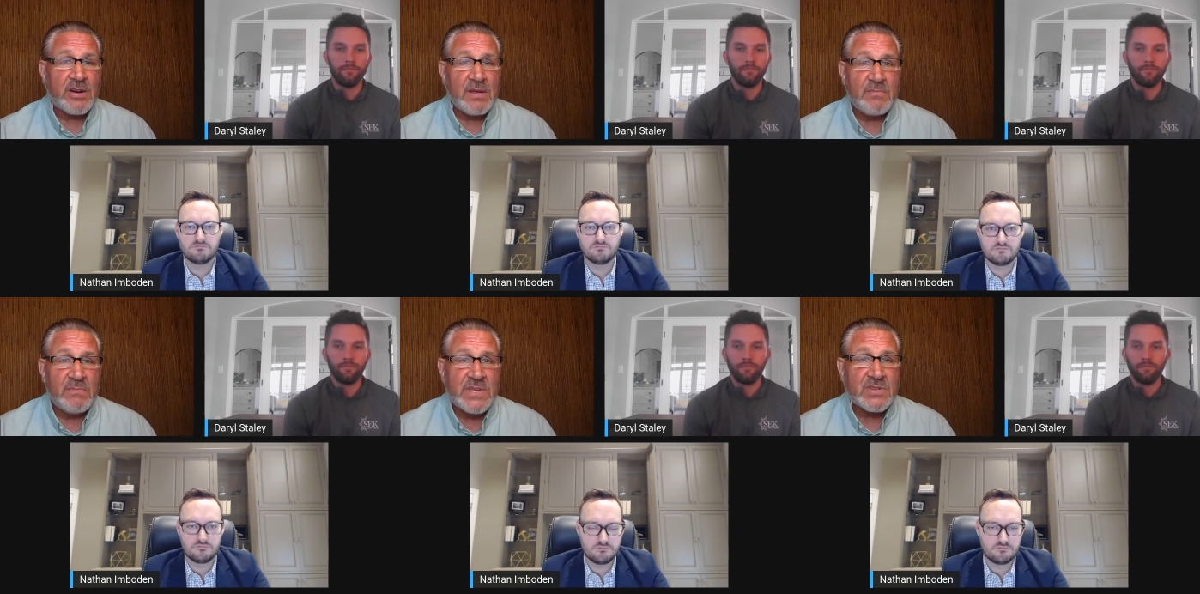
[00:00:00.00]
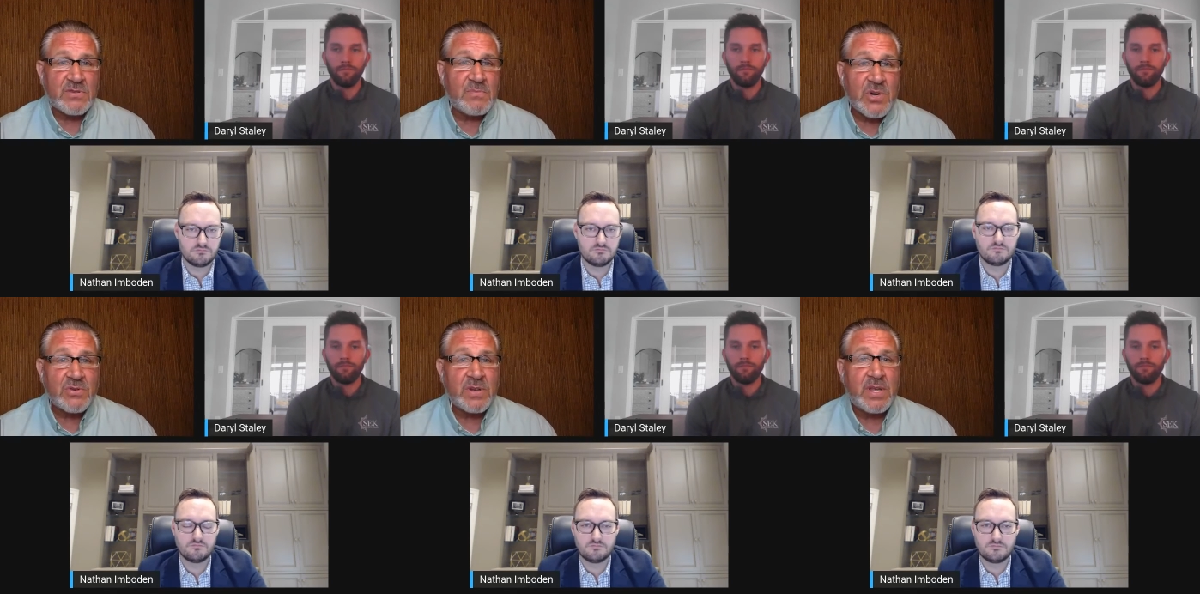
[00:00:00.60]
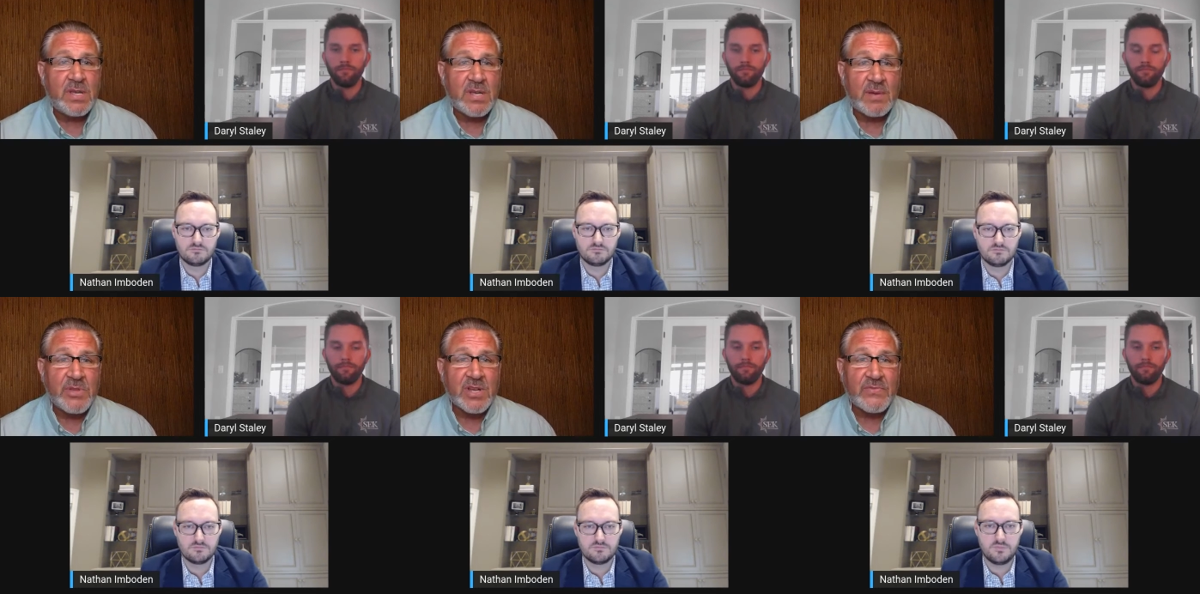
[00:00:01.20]
Speaker 1: right, Mr. Imboden,
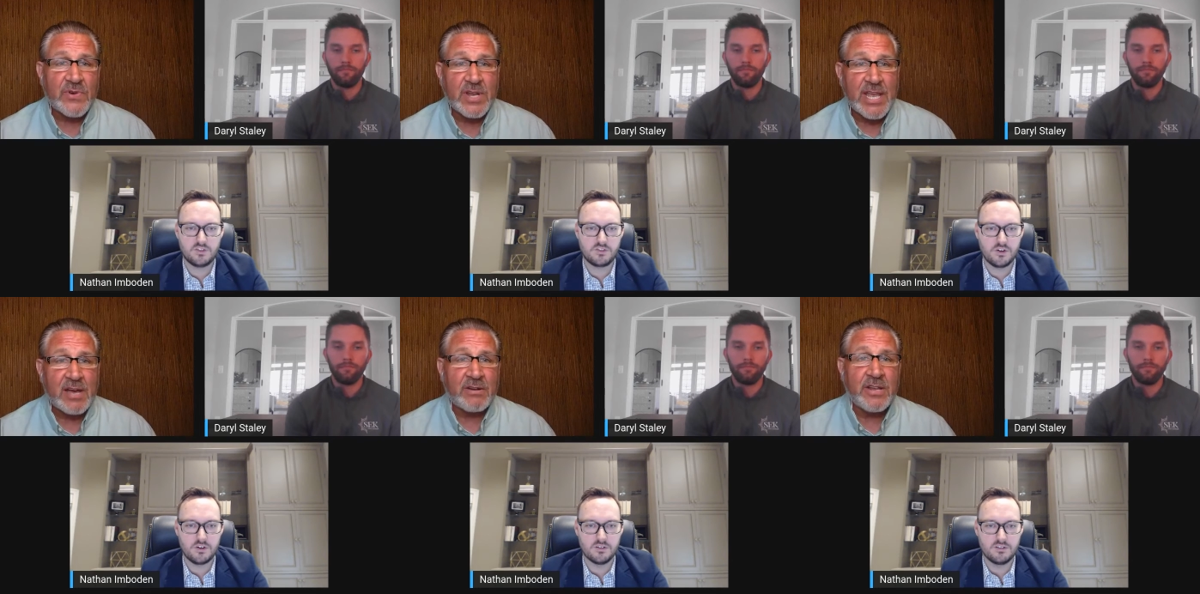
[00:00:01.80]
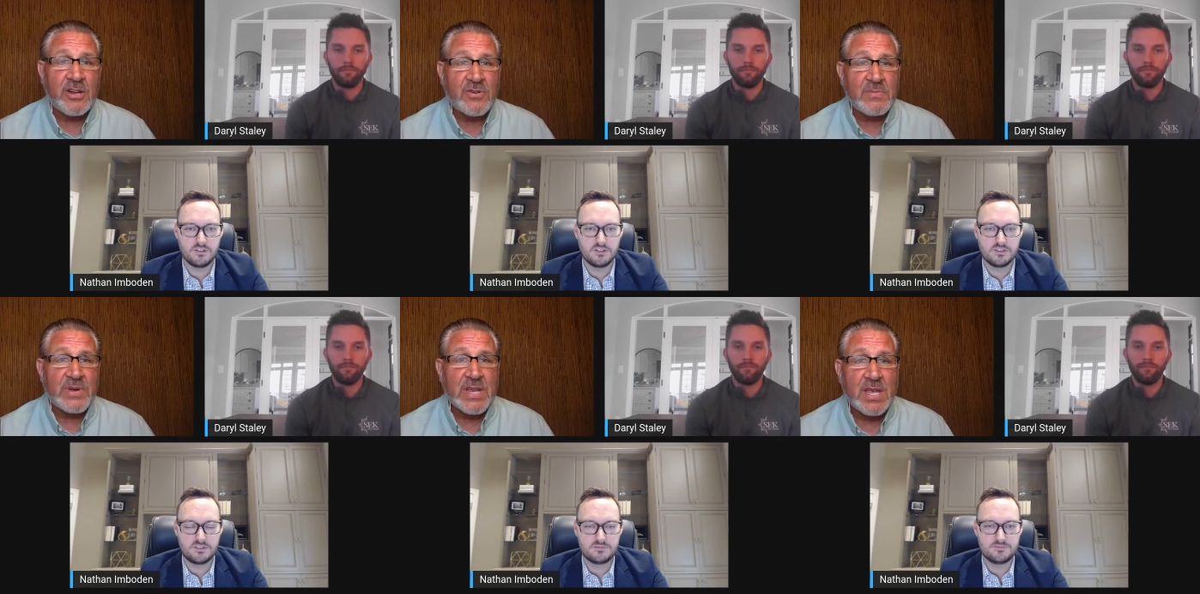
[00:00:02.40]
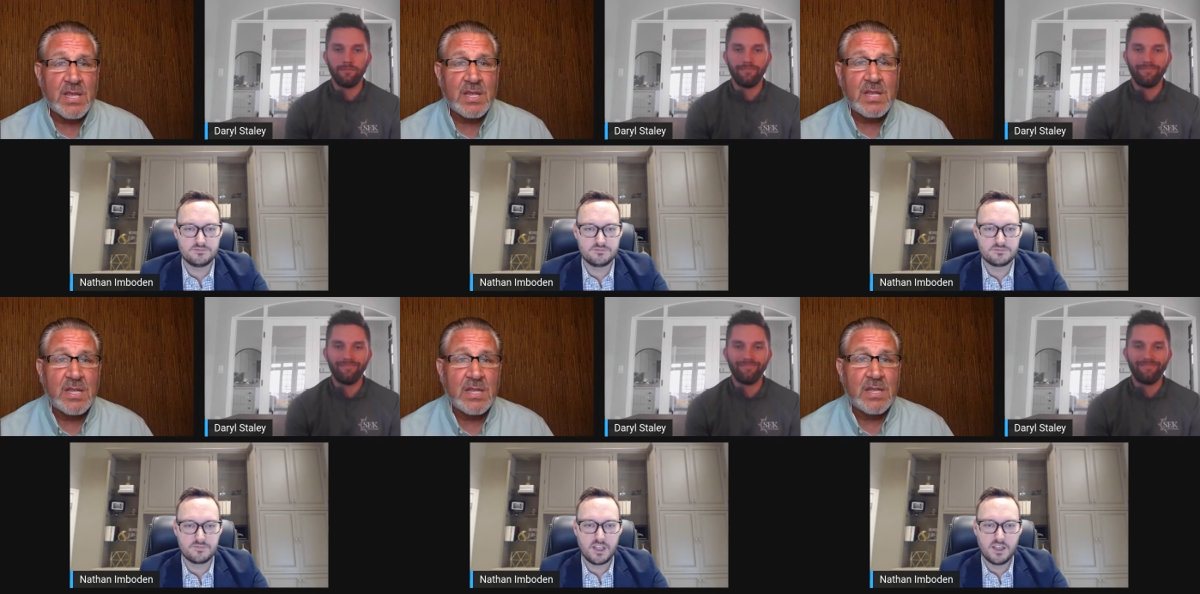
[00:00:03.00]
I'm looking for an accountant. You know anybody?
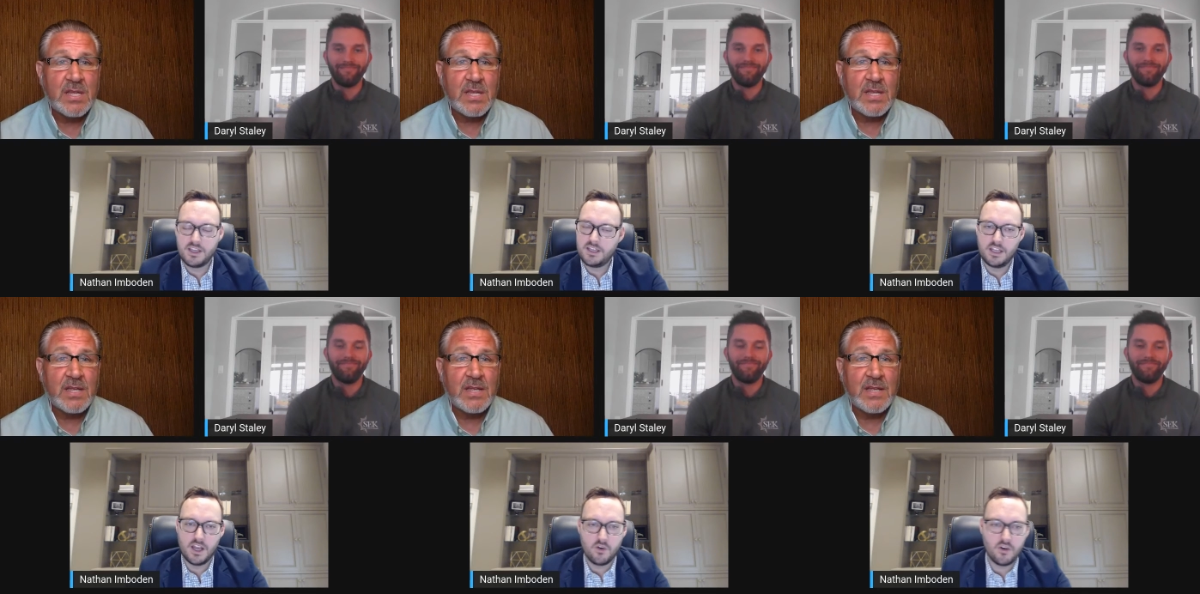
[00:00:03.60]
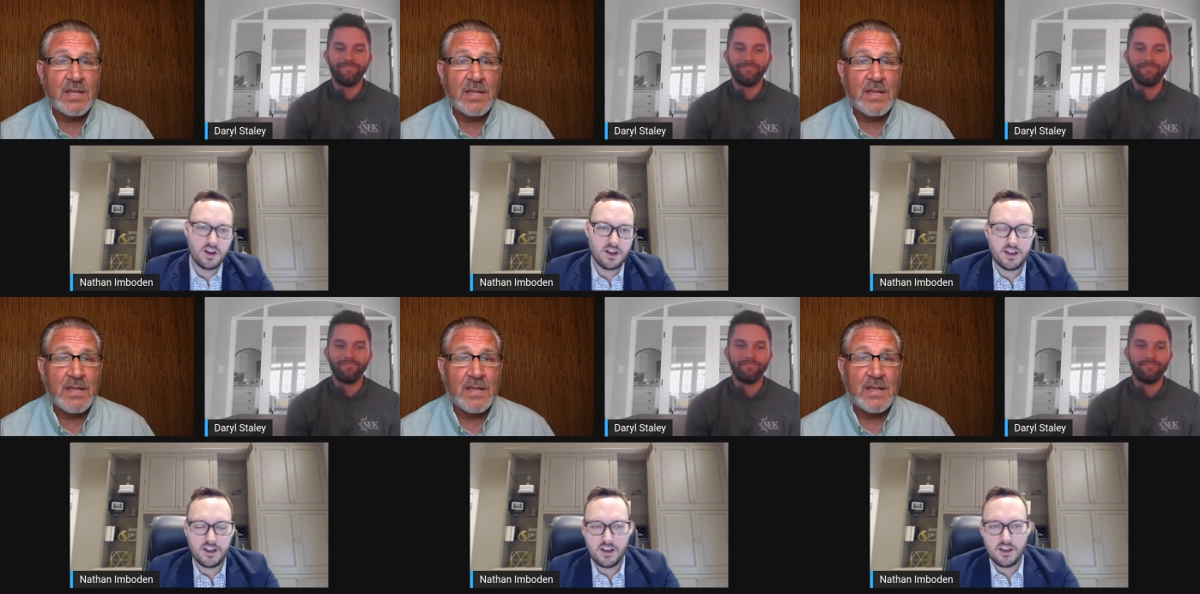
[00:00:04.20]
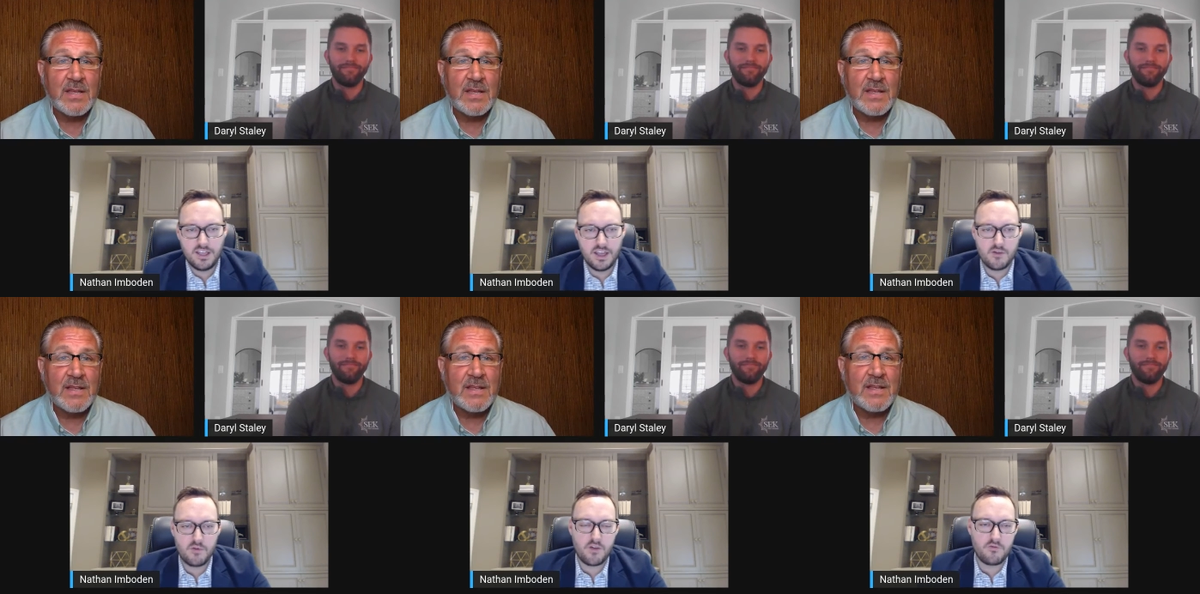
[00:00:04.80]
Speaker 2: You know, uh,
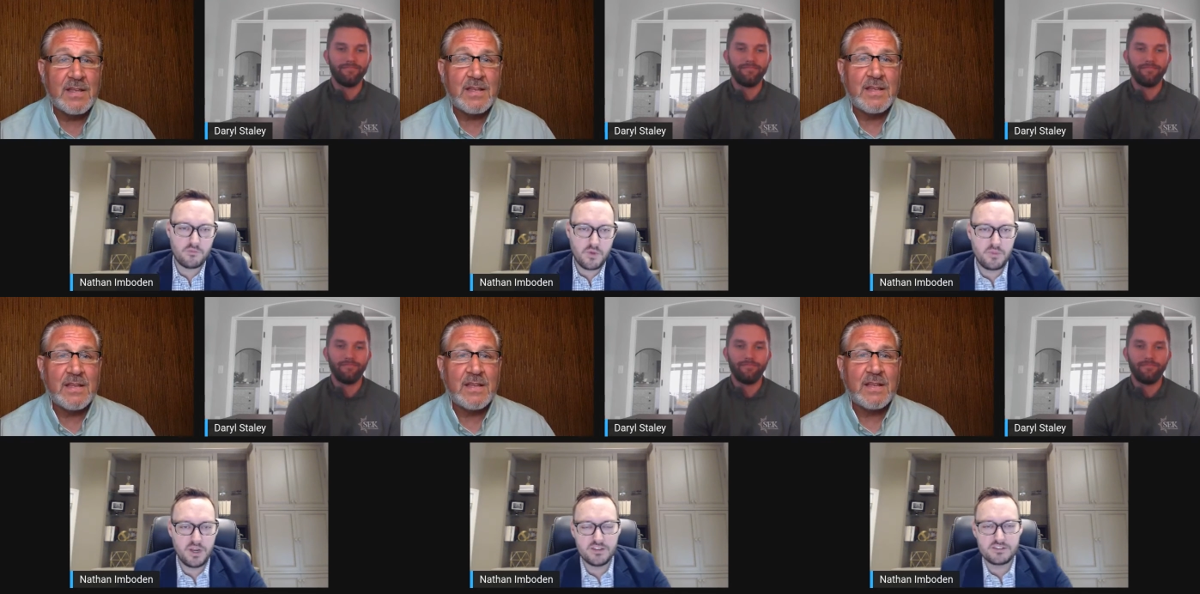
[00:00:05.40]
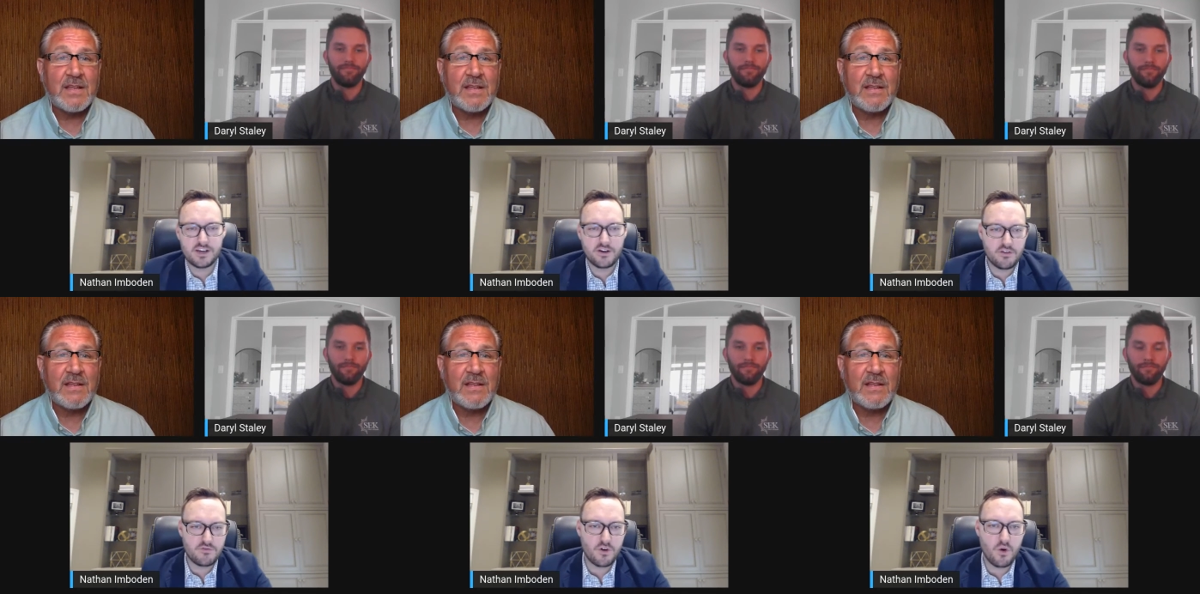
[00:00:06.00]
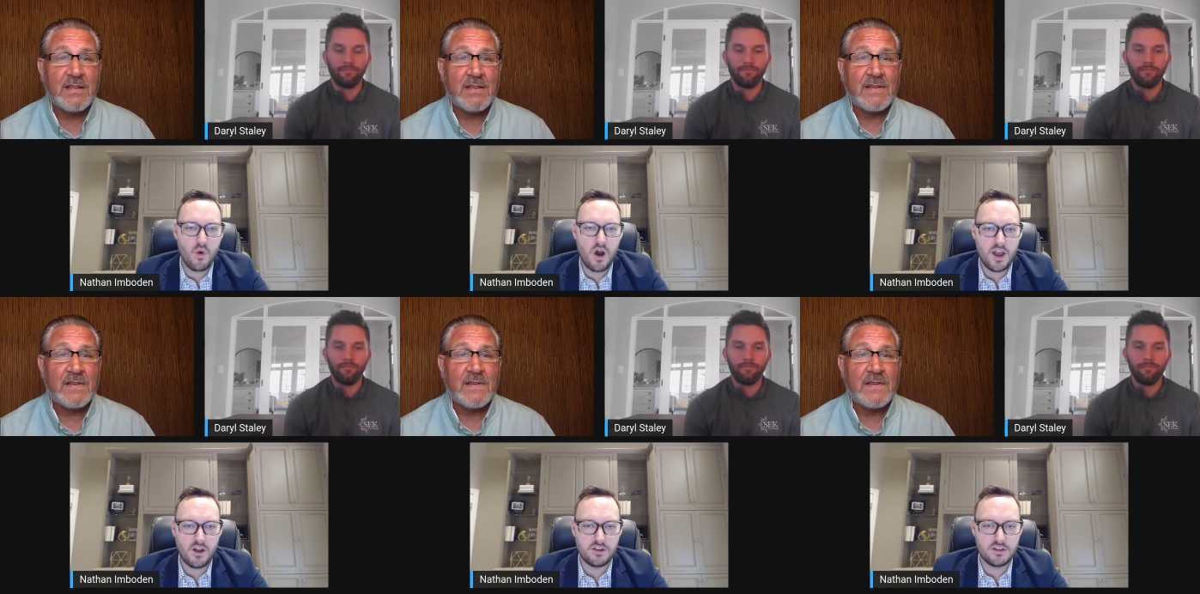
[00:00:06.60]
yeah, I've, I've, been in this area for a
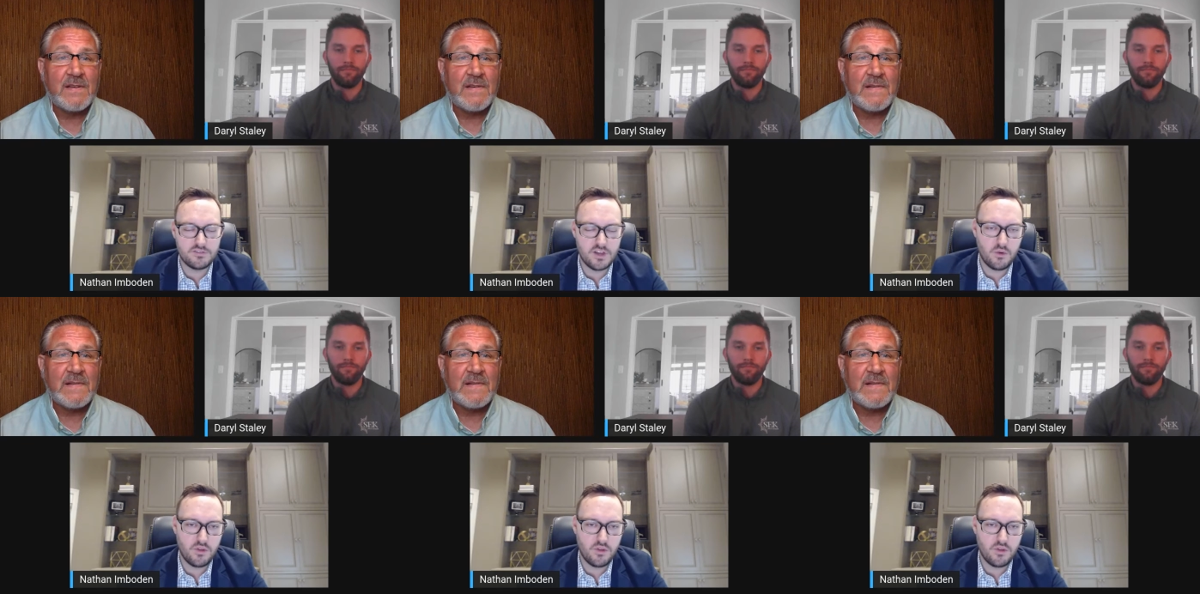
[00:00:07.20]
while and have dealt